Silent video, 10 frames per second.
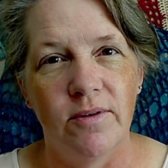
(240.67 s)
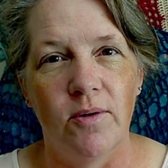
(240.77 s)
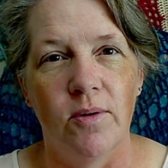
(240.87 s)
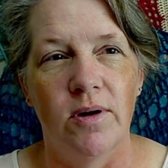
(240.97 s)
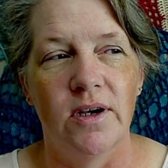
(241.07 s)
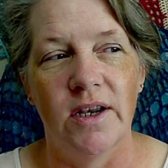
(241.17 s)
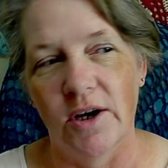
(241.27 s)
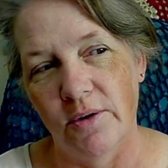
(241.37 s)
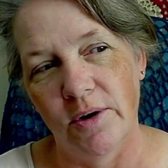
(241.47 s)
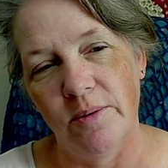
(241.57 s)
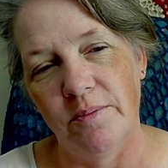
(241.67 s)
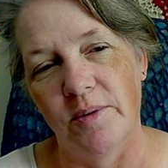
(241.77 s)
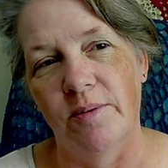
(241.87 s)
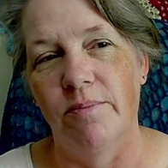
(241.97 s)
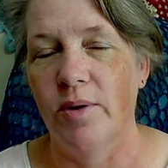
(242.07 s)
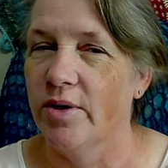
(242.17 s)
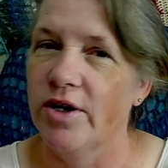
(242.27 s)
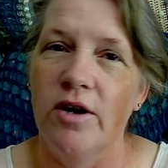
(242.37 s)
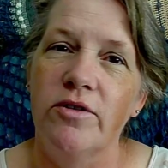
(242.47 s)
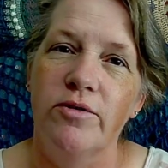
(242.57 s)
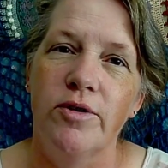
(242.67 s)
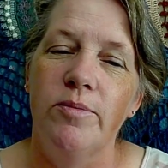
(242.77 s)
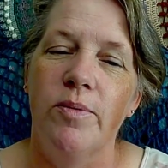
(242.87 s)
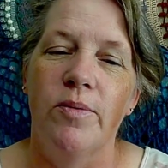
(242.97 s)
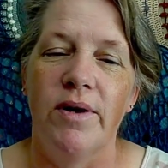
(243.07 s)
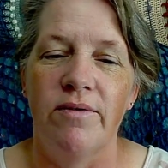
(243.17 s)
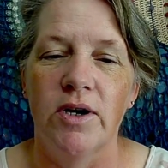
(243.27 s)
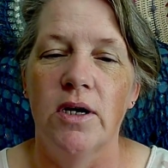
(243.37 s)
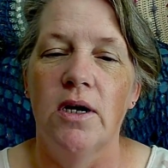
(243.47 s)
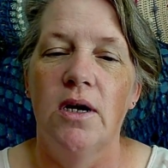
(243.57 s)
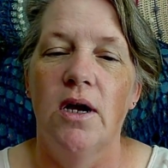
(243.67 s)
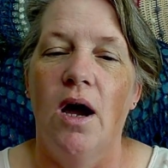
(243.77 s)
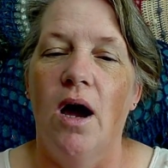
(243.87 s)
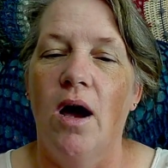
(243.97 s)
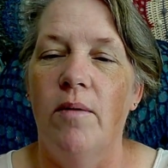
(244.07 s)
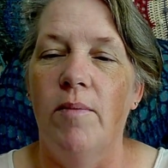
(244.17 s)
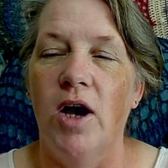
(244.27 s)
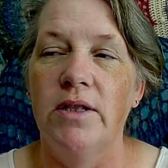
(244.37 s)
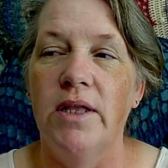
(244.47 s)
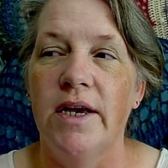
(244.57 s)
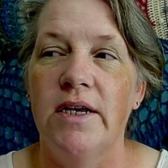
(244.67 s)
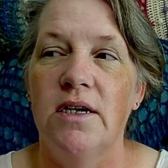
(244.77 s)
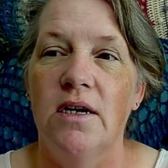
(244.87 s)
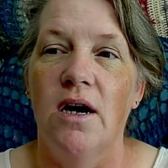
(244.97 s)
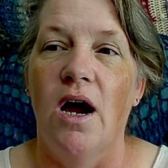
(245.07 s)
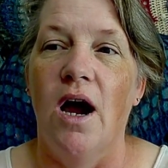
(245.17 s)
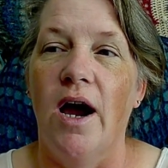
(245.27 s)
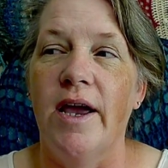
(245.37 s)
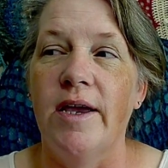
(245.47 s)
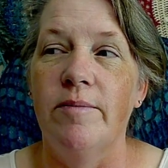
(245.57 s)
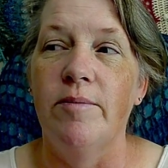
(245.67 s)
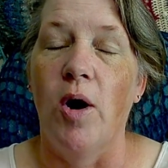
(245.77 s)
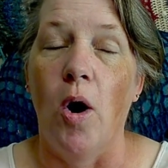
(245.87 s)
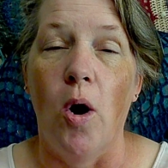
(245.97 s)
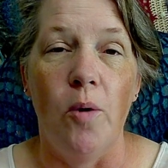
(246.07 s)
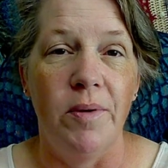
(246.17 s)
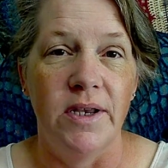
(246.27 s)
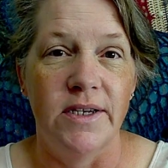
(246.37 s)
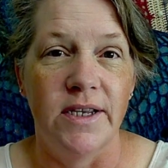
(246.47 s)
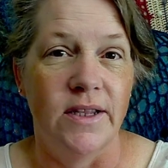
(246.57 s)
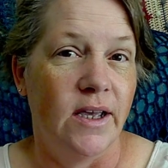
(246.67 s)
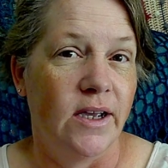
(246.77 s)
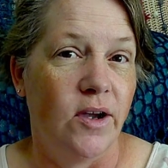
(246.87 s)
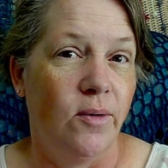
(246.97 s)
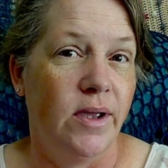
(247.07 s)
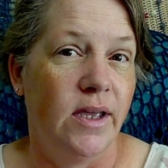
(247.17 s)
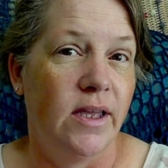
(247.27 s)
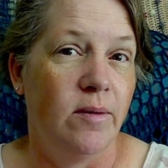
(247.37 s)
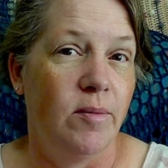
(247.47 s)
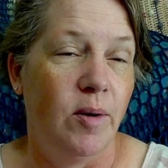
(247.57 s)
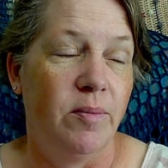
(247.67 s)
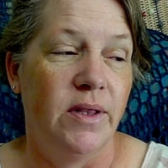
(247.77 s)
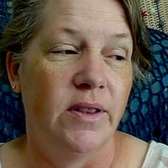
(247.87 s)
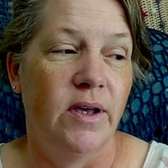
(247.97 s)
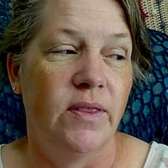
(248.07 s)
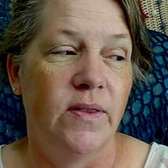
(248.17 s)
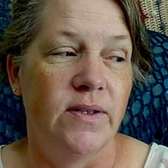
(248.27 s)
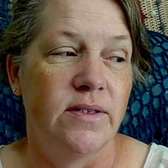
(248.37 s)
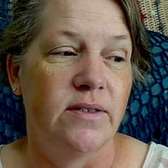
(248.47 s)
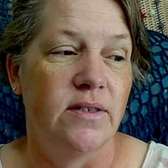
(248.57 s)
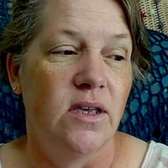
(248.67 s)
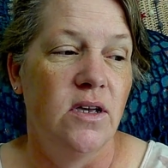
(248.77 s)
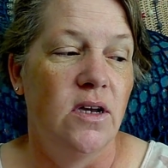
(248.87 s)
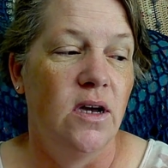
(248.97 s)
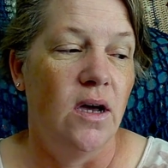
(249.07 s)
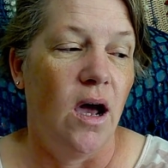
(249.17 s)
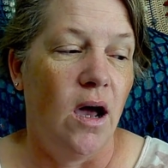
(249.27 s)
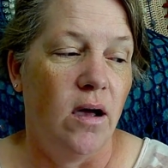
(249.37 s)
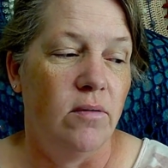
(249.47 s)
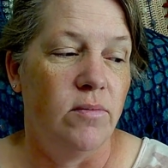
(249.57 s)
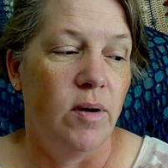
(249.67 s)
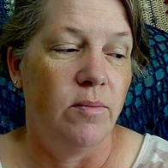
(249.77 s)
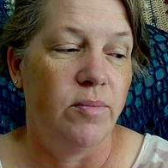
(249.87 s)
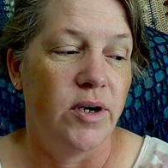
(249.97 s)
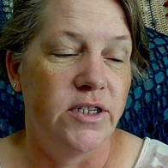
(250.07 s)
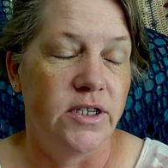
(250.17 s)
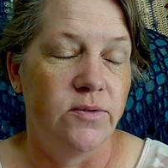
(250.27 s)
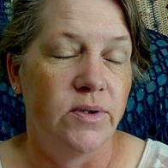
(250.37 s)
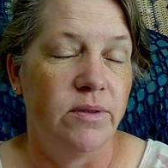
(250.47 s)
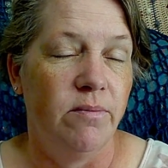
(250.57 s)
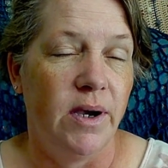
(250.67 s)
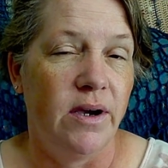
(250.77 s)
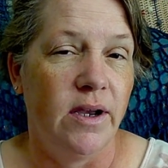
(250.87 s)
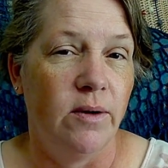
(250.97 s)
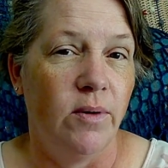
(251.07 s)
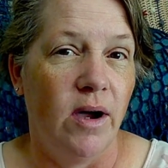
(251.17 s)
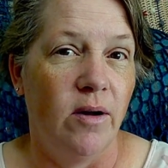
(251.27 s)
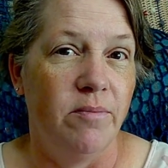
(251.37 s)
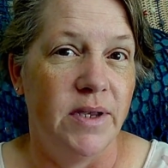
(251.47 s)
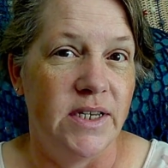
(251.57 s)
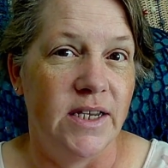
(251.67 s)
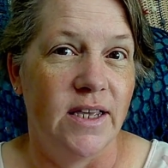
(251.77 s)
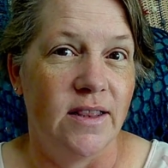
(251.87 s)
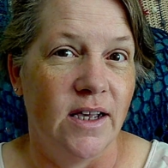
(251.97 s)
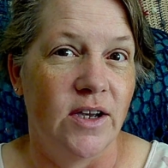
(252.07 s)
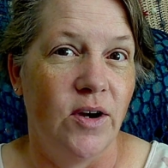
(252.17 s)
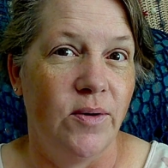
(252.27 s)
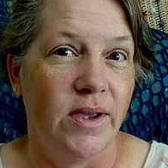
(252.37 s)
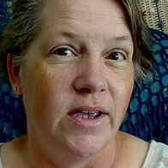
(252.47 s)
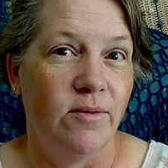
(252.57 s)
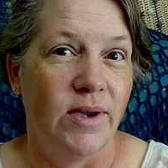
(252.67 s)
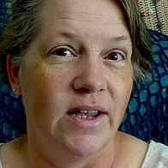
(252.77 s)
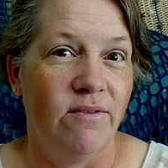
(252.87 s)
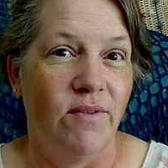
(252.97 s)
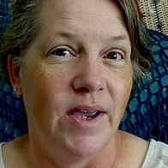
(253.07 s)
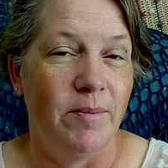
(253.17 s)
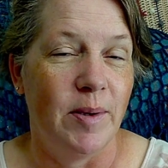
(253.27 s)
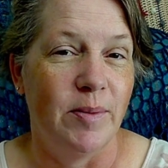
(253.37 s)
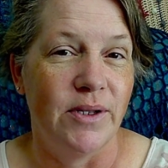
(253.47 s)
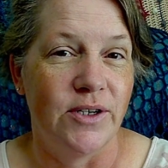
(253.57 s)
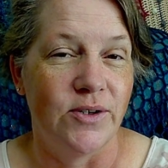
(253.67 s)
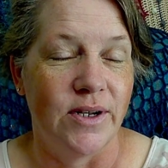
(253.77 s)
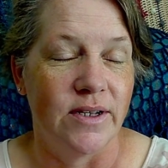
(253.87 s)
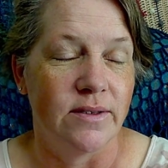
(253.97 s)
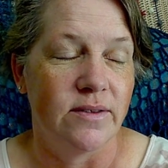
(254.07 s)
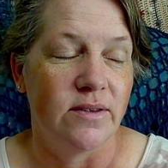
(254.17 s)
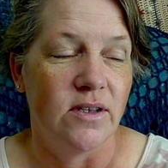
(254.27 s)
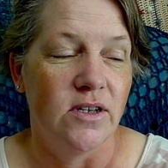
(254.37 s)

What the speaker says: or knit group or yarn group, whatever, online, I am hoping to get that going, and I'm hoping that this project with Mary will help me to get that going, and we can invite people to join us.